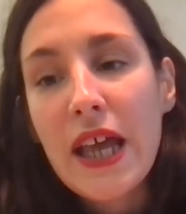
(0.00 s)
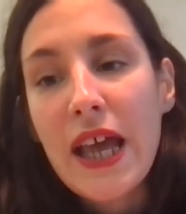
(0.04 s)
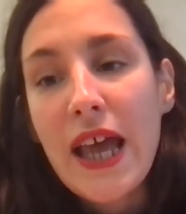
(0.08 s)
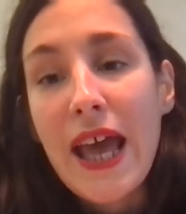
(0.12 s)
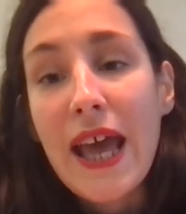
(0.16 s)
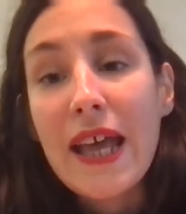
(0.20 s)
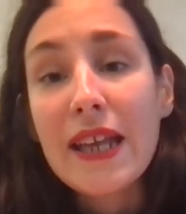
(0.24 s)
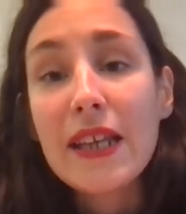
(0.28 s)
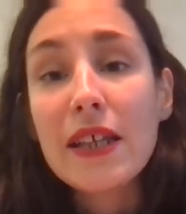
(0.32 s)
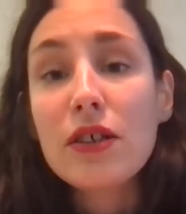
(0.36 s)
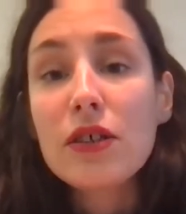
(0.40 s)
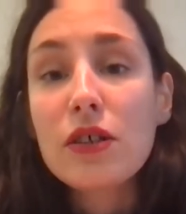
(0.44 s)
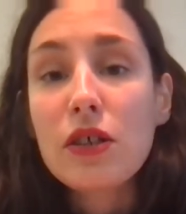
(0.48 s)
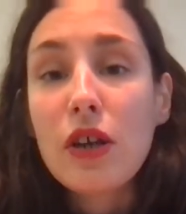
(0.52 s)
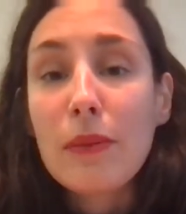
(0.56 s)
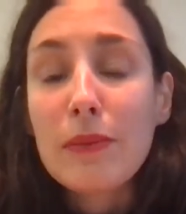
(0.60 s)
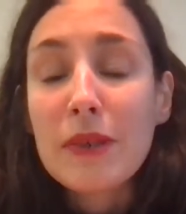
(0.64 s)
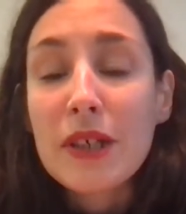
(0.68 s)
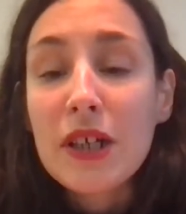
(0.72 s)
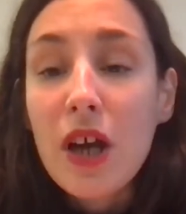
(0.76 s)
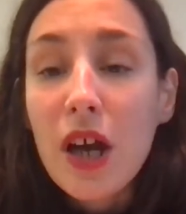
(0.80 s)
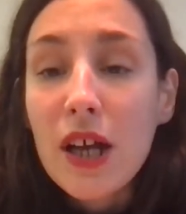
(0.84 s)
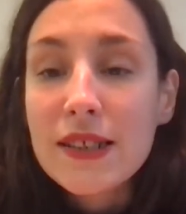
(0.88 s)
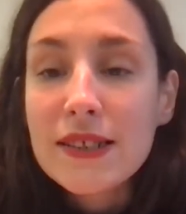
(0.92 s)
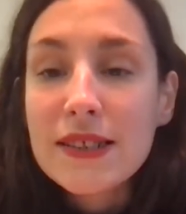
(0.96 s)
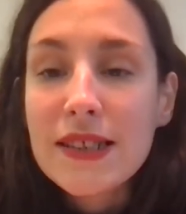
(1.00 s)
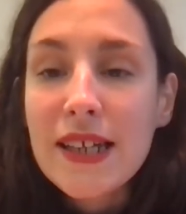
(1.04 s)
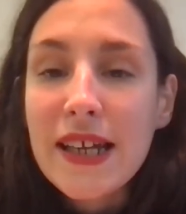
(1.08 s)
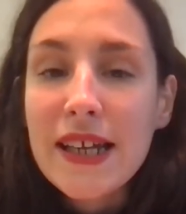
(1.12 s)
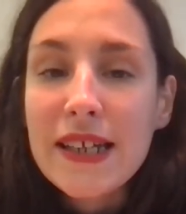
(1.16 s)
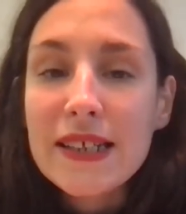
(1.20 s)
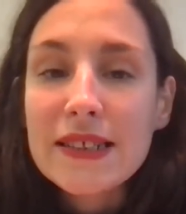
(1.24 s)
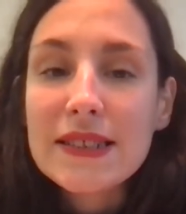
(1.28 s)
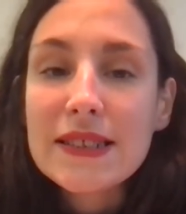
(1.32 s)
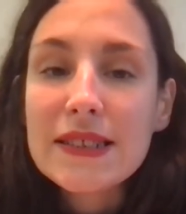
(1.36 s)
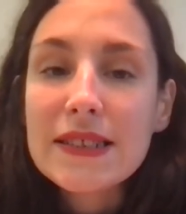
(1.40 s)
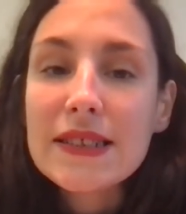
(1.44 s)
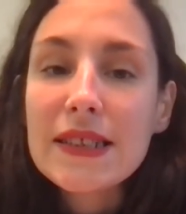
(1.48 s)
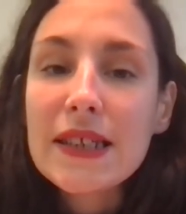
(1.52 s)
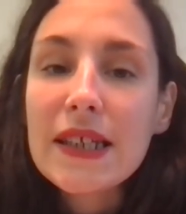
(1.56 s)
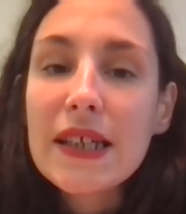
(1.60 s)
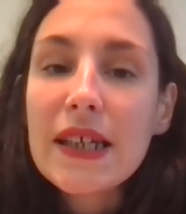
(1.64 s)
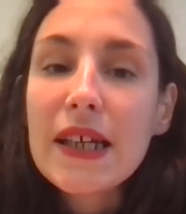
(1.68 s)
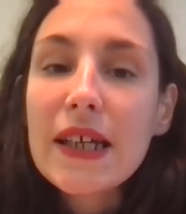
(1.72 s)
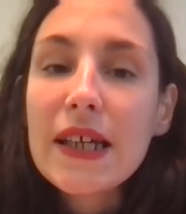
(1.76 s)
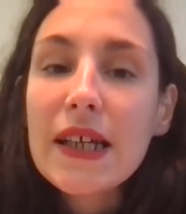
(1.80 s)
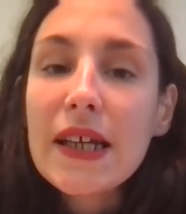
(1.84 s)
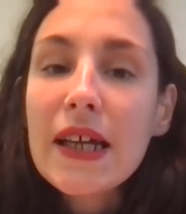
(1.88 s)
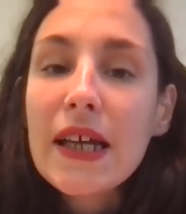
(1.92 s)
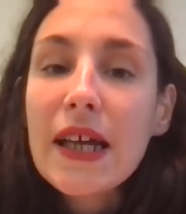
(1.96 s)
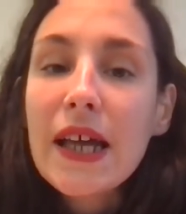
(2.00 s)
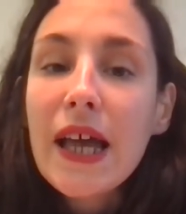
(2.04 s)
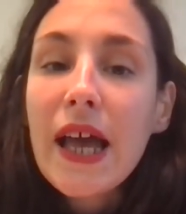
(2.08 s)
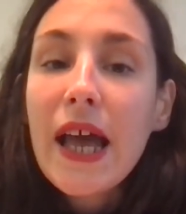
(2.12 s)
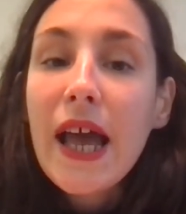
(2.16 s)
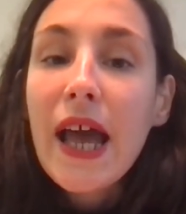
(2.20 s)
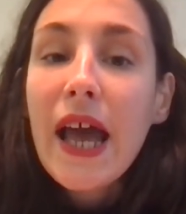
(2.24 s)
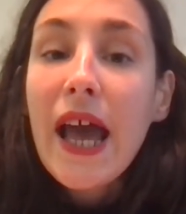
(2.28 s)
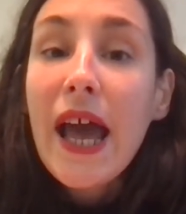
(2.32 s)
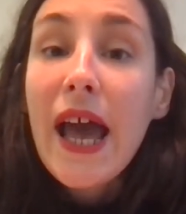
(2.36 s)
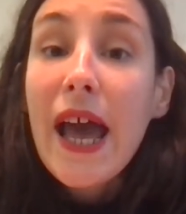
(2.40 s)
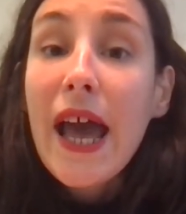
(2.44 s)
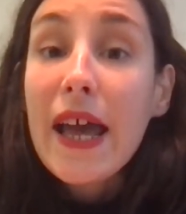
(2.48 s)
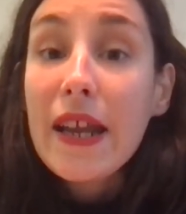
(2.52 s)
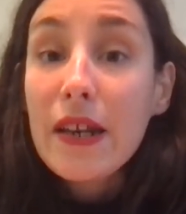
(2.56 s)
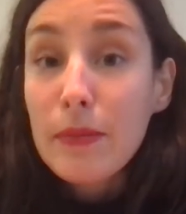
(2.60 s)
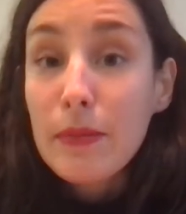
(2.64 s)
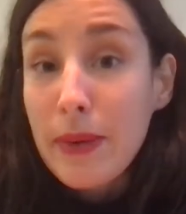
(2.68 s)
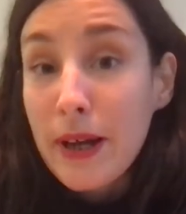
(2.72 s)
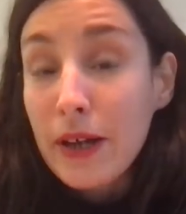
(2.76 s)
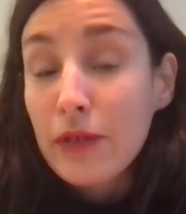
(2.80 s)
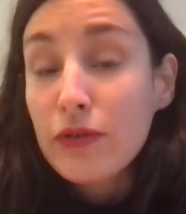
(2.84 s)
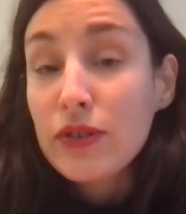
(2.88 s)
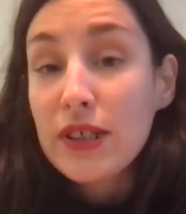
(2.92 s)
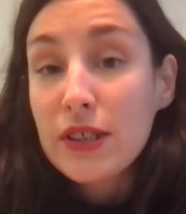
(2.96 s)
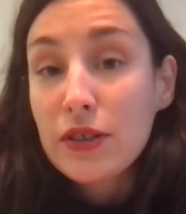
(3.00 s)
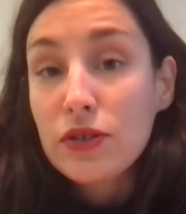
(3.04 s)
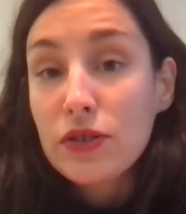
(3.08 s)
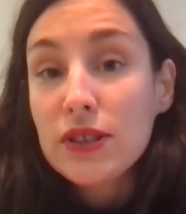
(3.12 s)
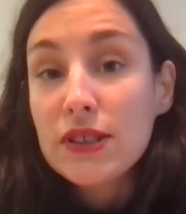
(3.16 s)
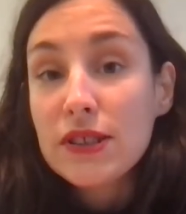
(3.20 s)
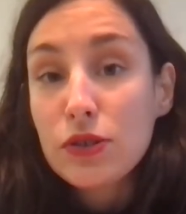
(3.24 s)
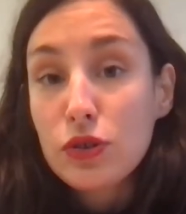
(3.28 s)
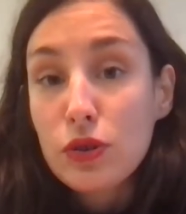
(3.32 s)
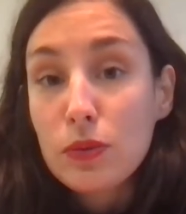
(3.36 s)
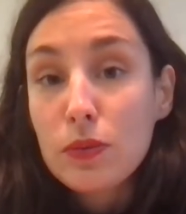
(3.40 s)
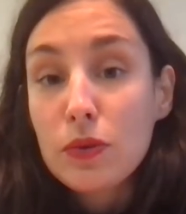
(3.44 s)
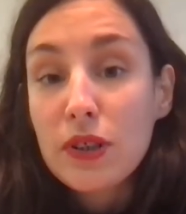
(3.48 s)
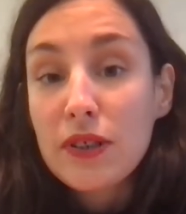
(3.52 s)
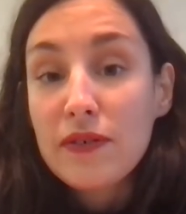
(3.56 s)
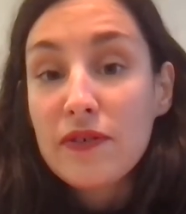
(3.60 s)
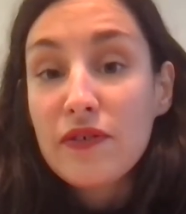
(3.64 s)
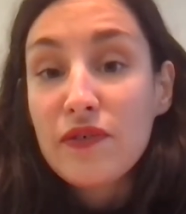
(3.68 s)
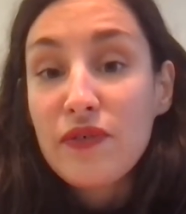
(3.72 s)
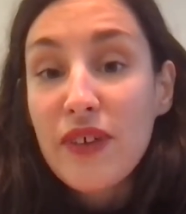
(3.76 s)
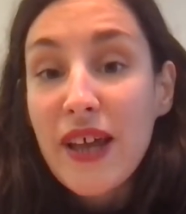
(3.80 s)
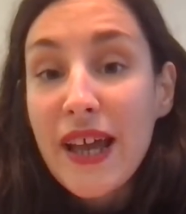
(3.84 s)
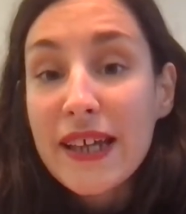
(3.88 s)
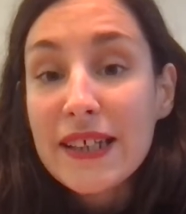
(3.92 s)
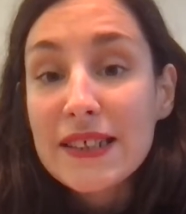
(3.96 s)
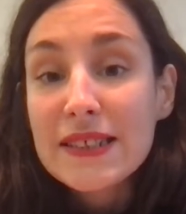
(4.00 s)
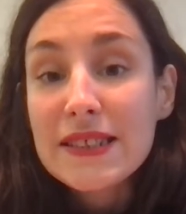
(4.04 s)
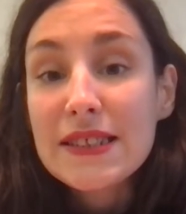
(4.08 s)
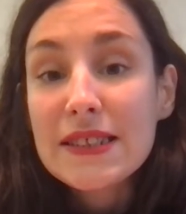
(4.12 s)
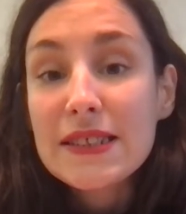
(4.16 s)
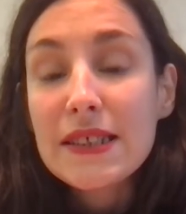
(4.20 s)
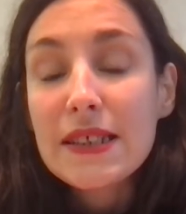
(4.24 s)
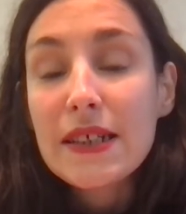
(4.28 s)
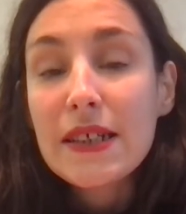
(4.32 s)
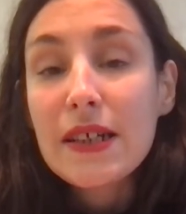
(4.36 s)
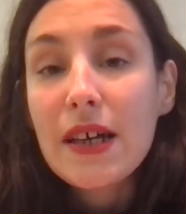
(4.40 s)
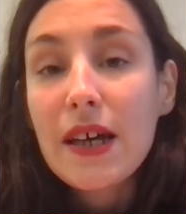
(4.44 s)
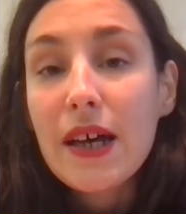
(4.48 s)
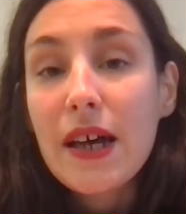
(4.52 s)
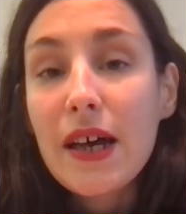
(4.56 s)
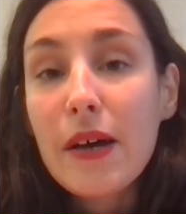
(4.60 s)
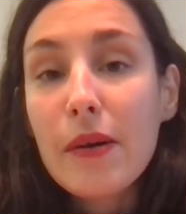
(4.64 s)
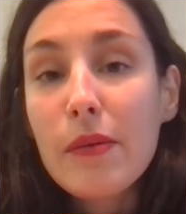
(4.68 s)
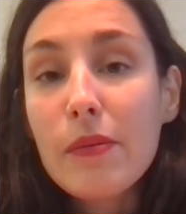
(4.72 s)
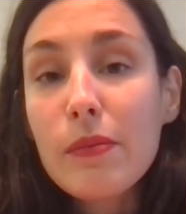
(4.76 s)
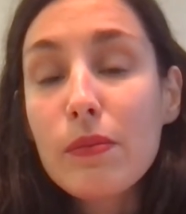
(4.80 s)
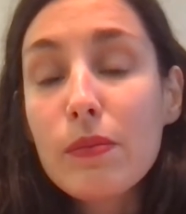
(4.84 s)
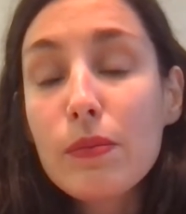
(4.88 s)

and economic contexts, and about their distributive effects, uh,